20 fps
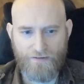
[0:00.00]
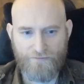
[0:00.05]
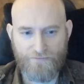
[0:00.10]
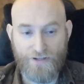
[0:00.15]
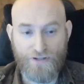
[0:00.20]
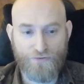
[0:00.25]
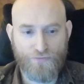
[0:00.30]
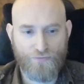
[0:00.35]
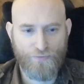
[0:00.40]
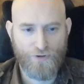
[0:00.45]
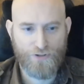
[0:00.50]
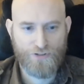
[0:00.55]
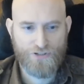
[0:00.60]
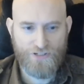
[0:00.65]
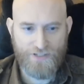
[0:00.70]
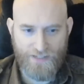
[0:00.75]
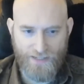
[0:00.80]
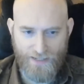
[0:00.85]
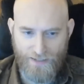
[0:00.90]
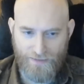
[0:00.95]
Thank you for
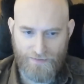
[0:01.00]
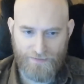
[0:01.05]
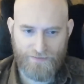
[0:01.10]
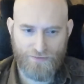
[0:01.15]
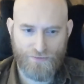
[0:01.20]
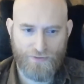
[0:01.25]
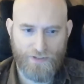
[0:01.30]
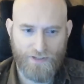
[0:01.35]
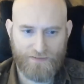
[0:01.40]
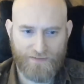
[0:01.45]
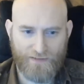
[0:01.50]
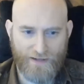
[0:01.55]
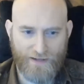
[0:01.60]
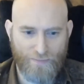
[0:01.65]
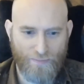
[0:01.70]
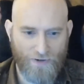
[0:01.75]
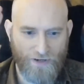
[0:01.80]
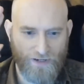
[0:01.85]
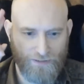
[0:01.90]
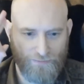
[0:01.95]
watching and see you next
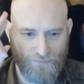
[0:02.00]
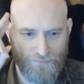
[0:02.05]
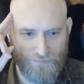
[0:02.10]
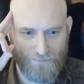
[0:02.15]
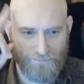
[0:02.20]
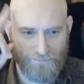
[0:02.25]
time. Bye.